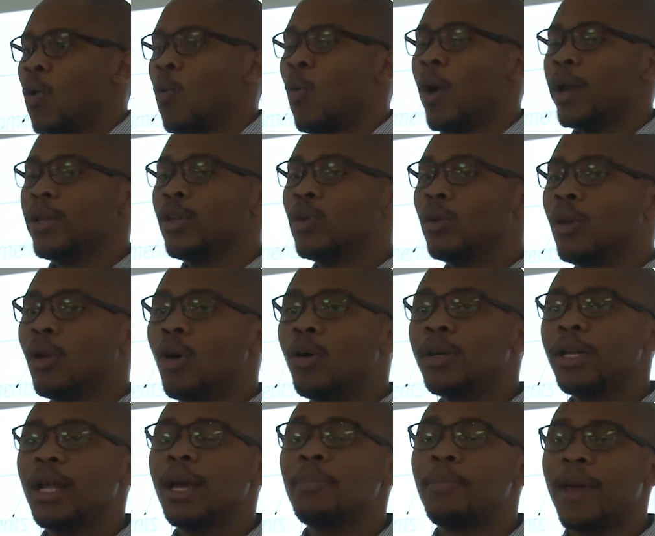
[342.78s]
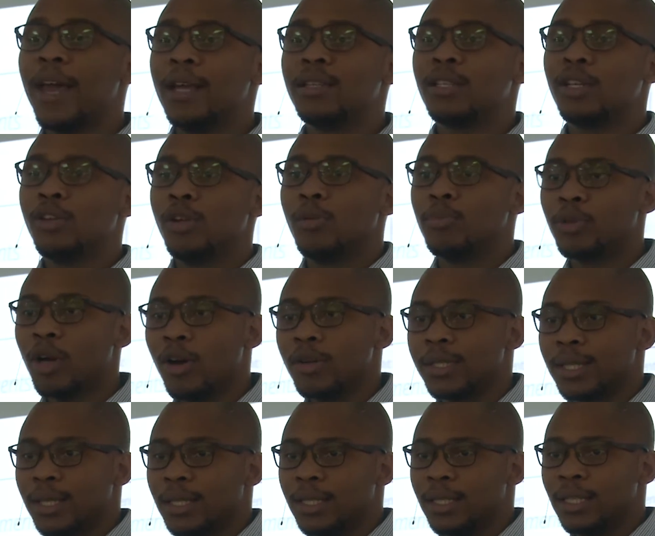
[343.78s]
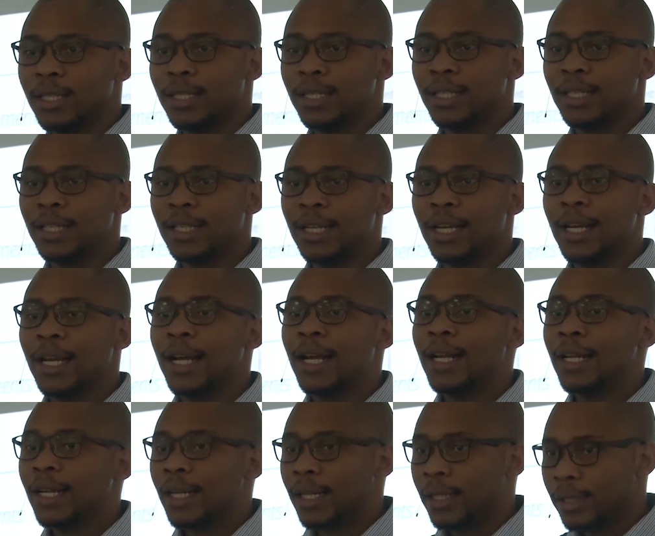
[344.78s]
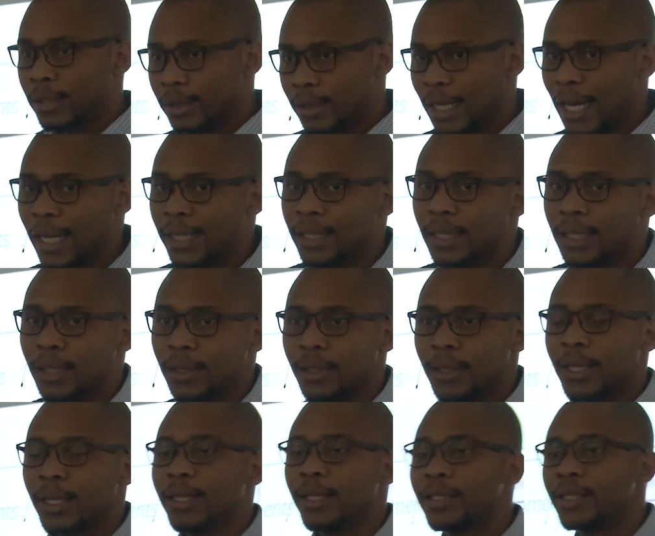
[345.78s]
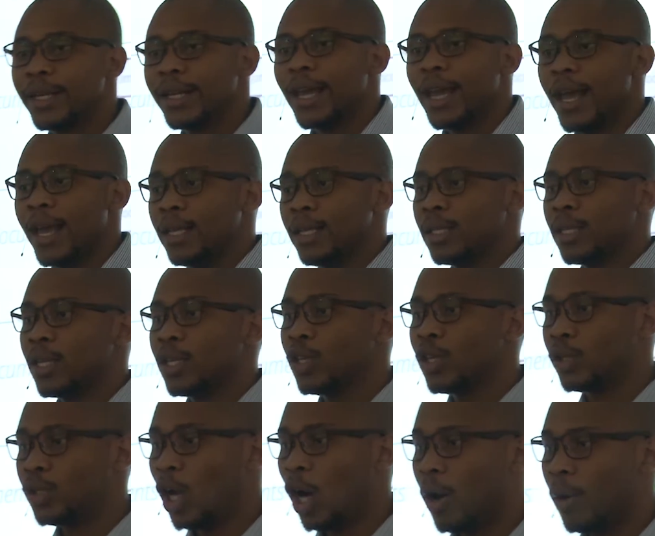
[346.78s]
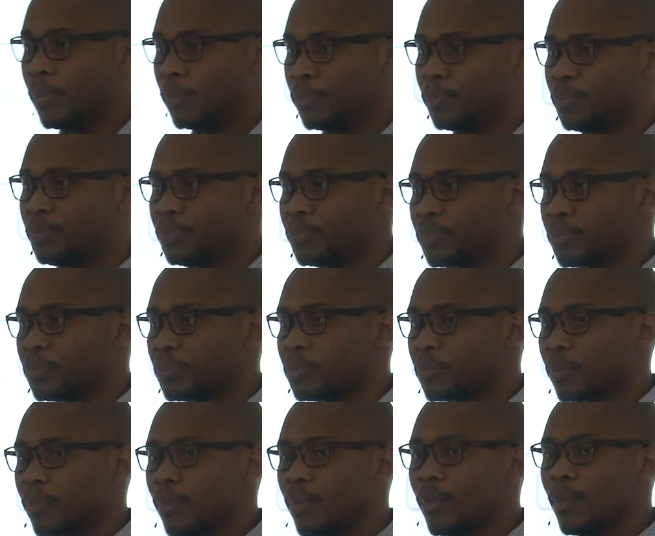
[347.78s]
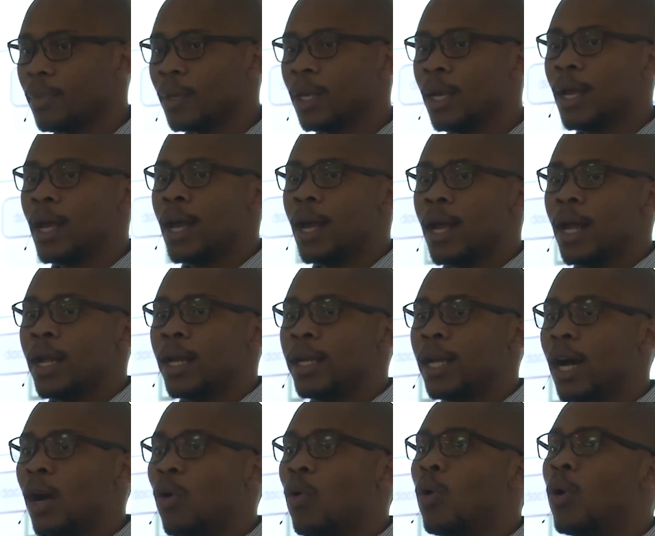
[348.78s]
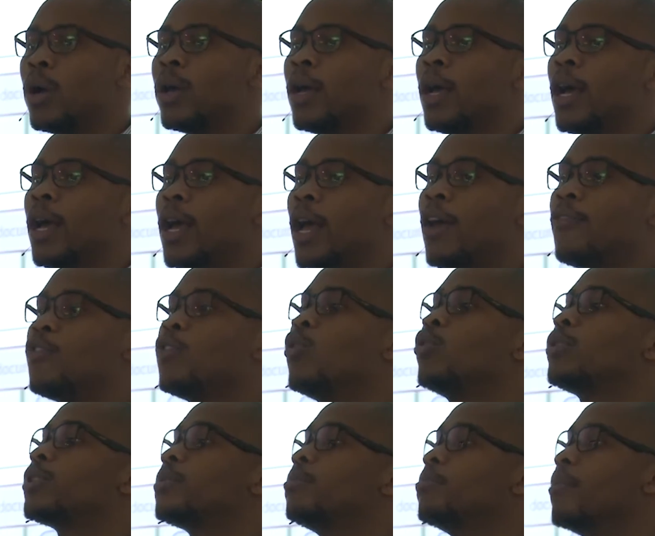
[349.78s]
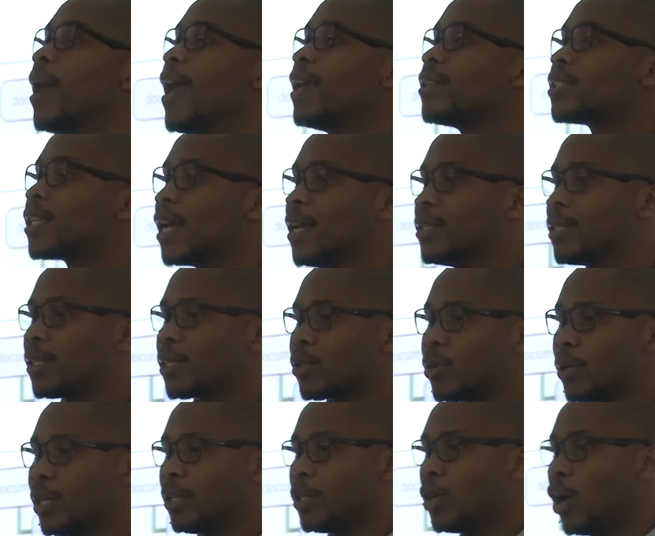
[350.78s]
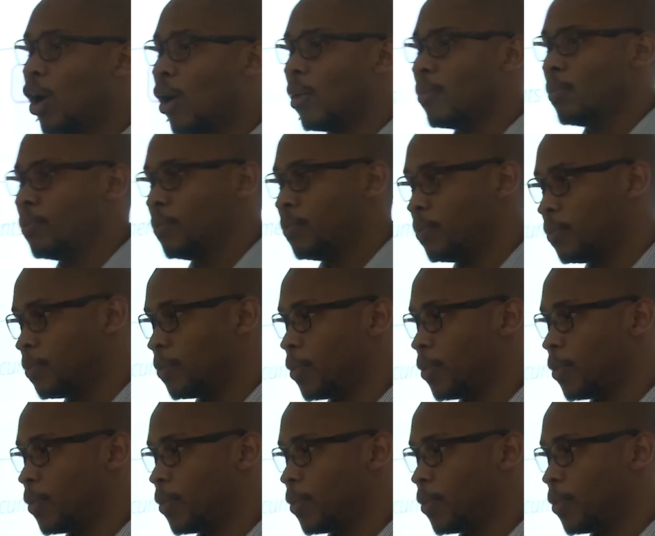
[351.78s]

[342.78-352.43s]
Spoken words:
When you load a page in your browser, that creates your DOM. Now, if you make changes to the DOM,